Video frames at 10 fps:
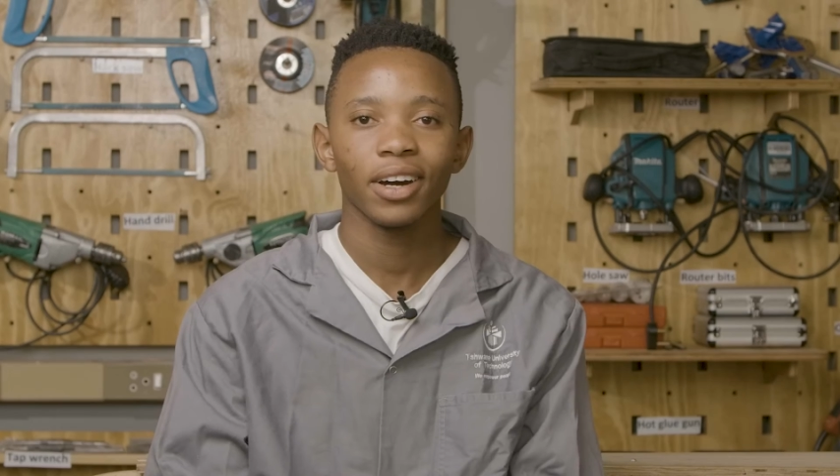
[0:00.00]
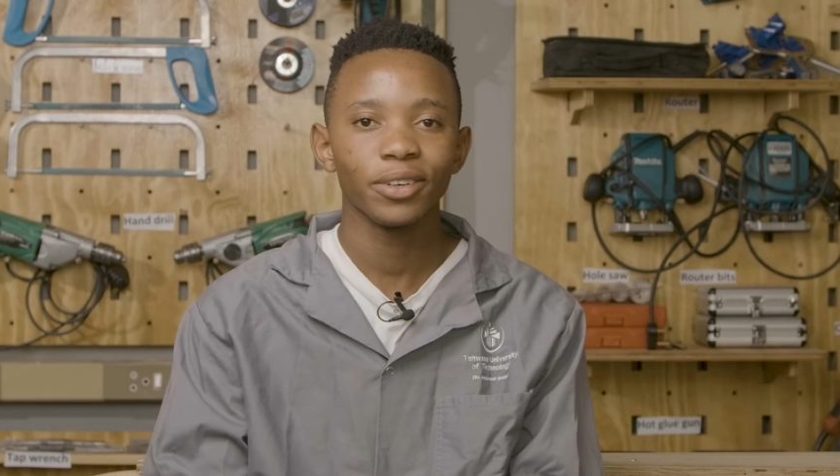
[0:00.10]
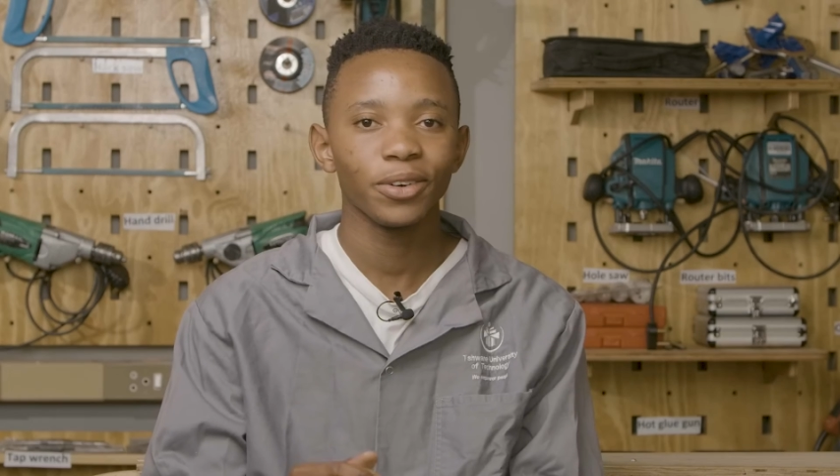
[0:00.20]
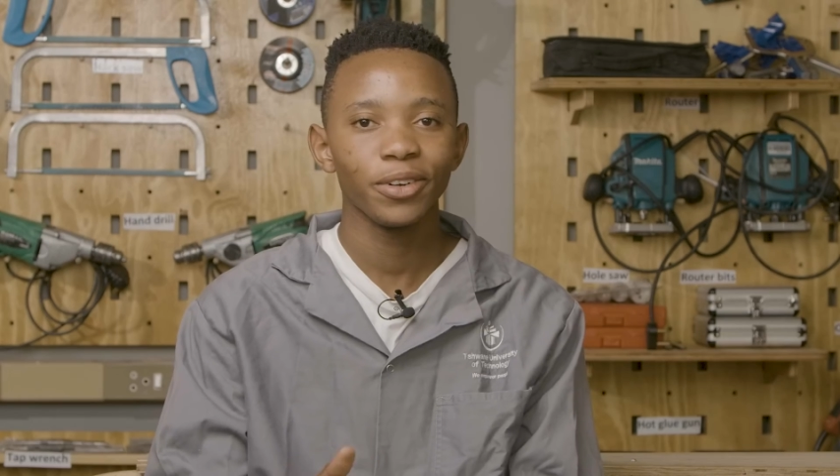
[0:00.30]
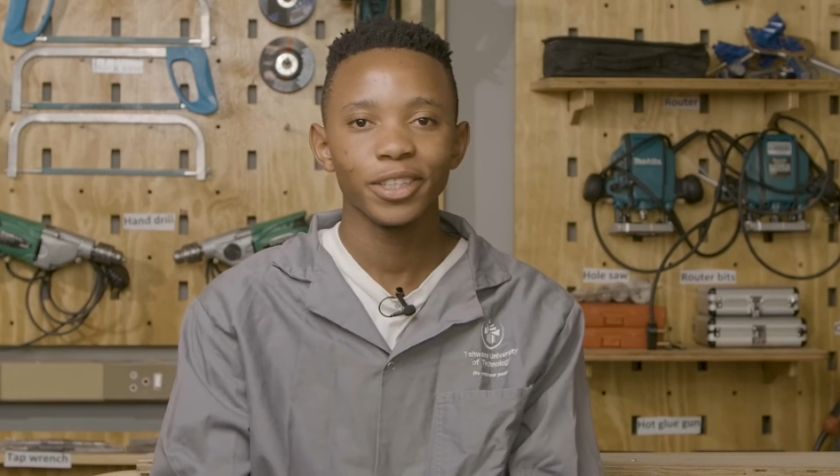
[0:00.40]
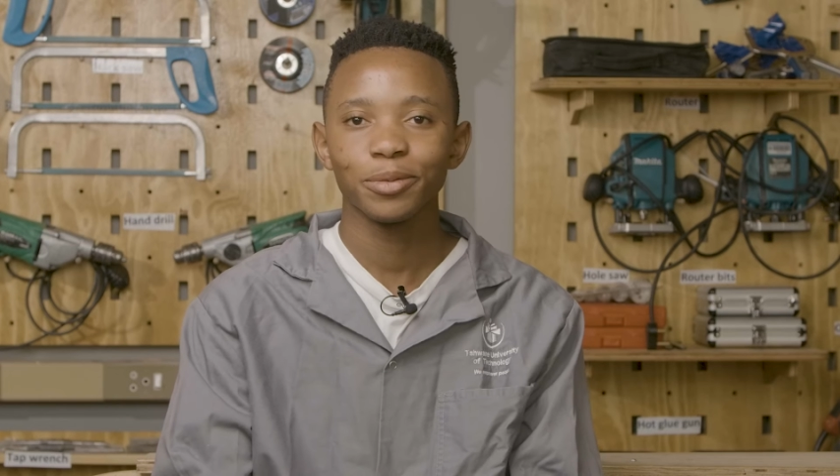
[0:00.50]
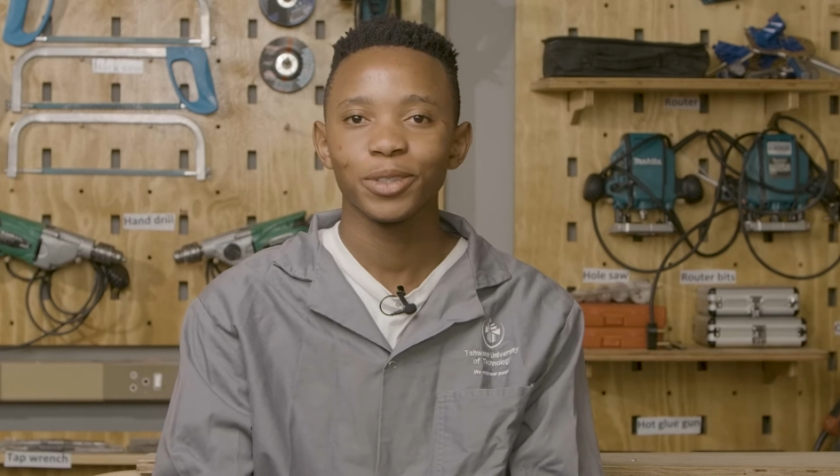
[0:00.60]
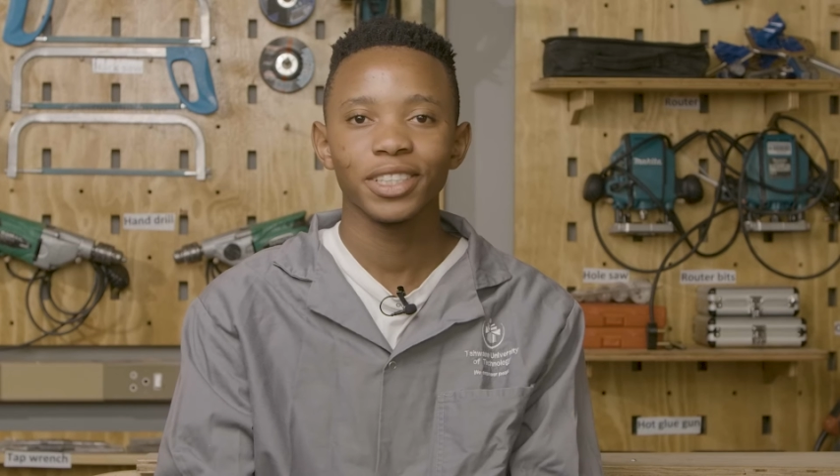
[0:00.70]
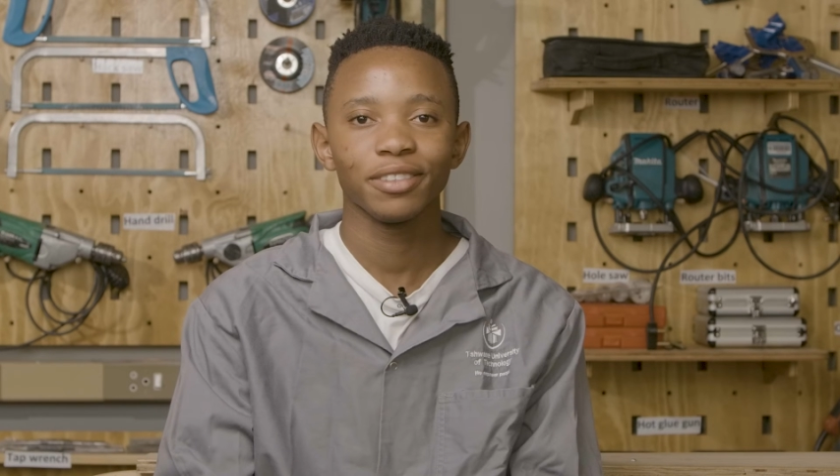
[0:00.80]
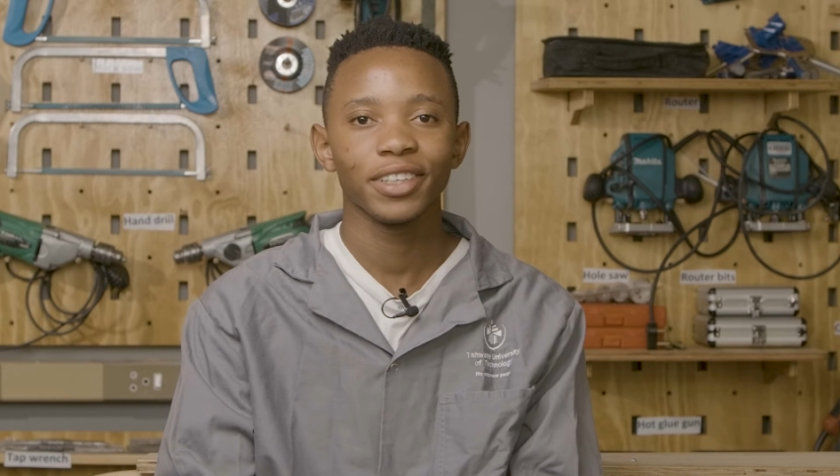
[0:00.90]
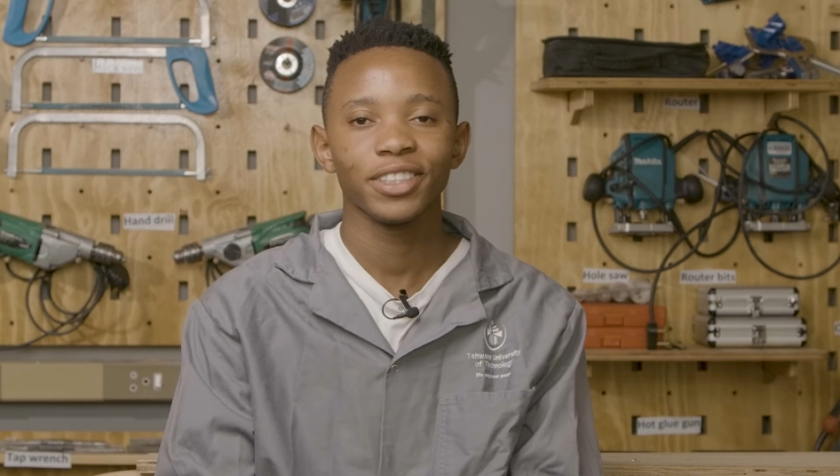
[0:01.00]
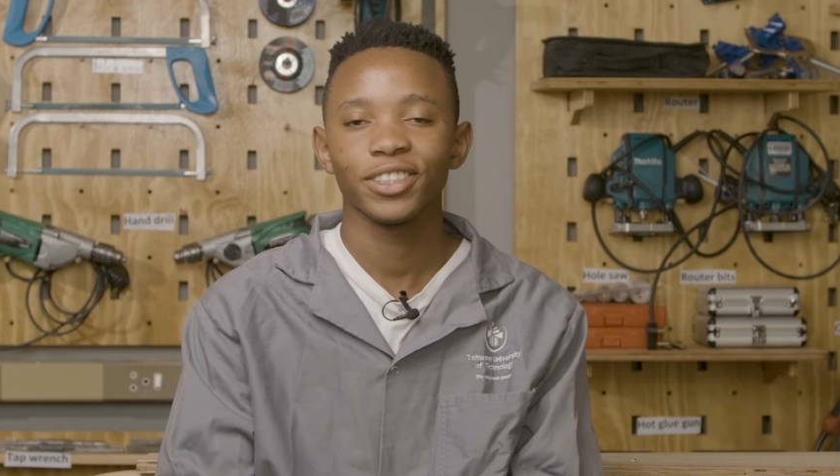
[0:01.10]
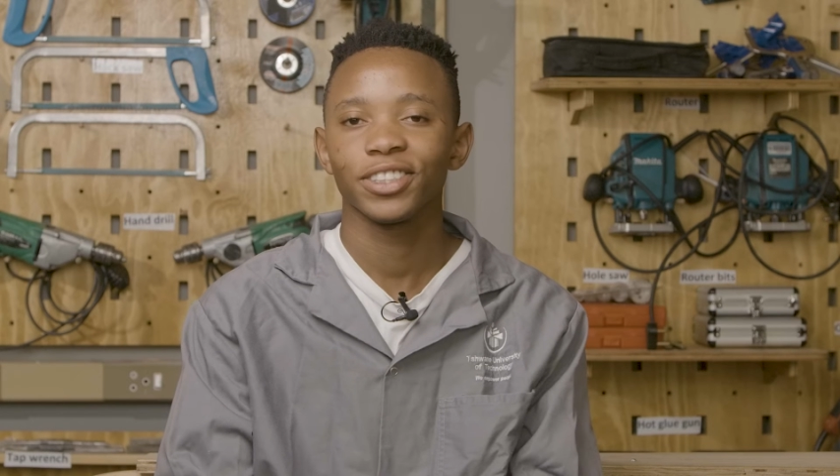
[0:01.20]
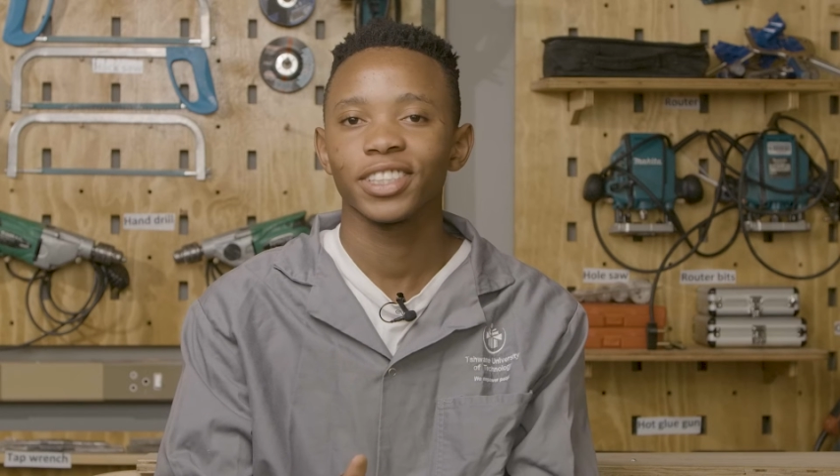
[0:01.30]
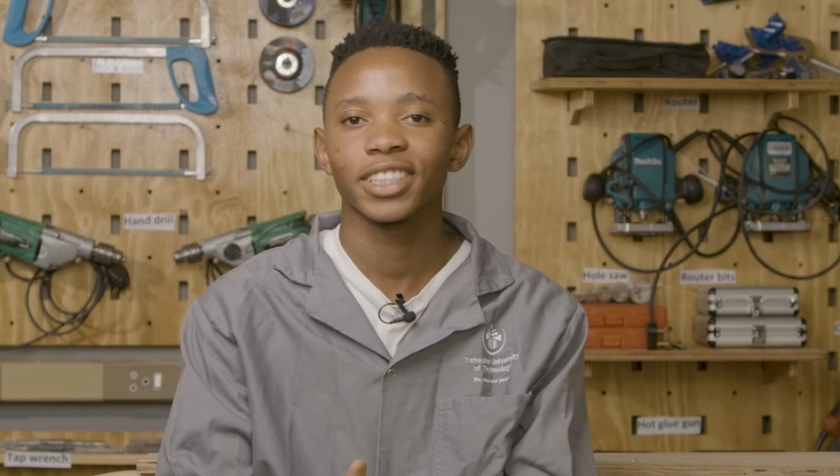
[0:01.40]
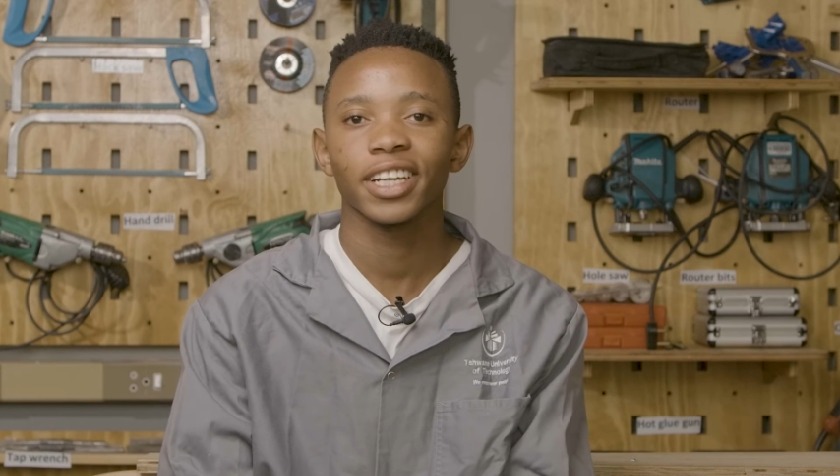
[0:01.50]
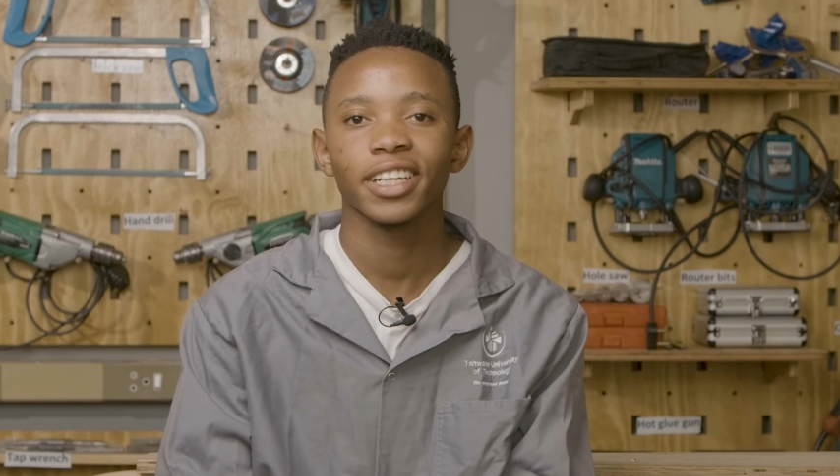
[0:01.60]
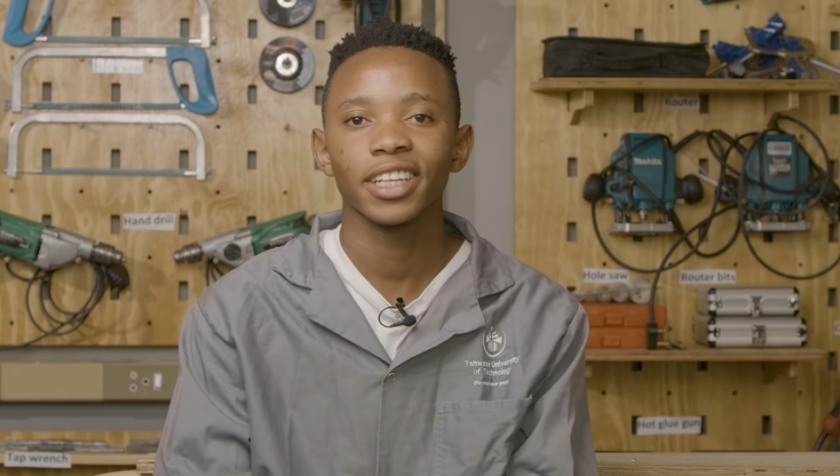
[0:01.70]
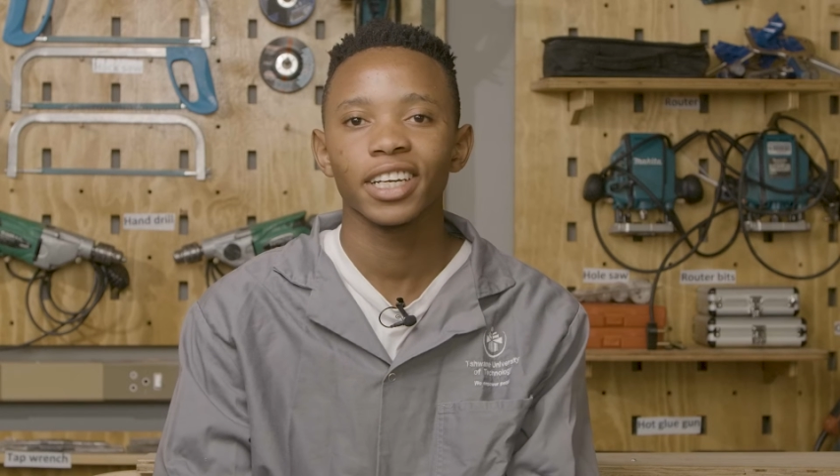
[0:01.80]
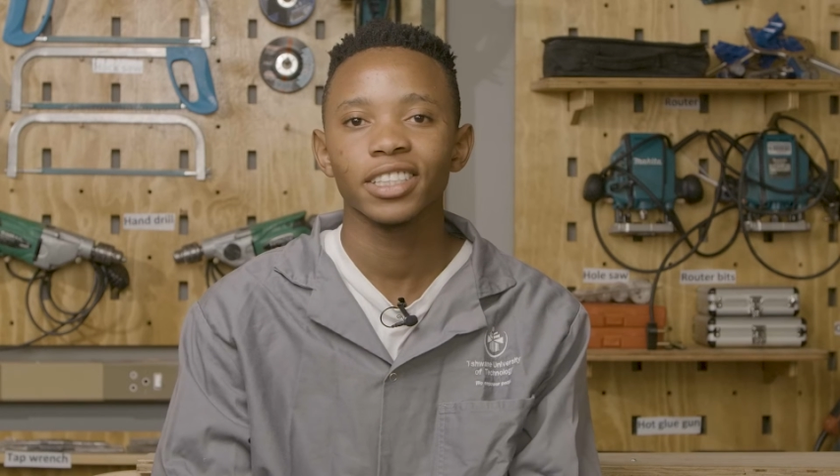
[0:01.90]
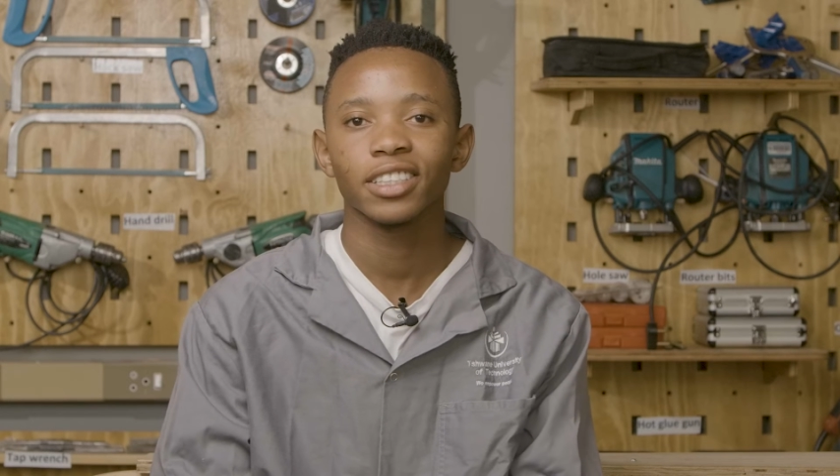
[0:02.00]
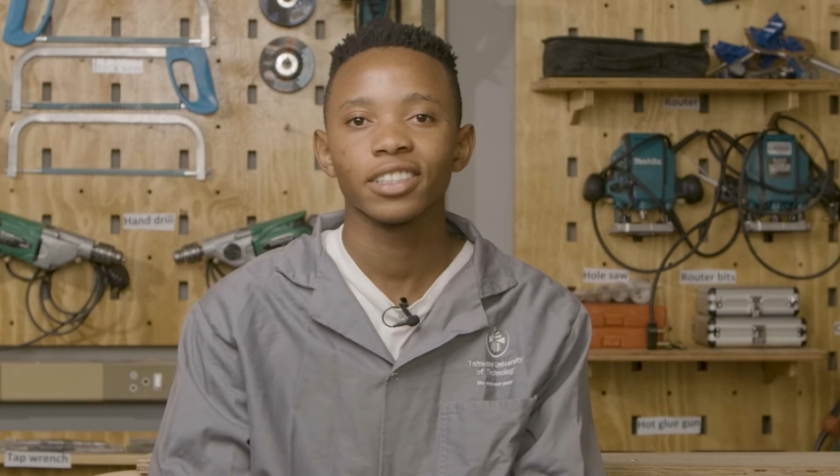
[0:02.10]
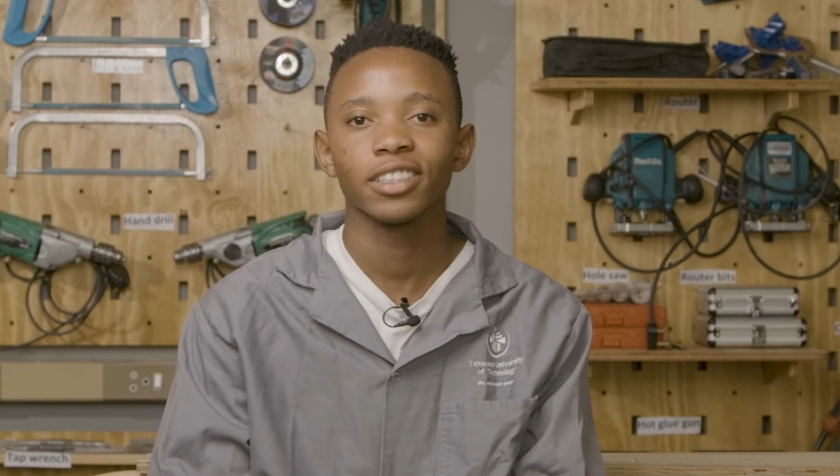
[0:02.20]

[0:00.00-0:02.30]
I would always motivate you to study industrial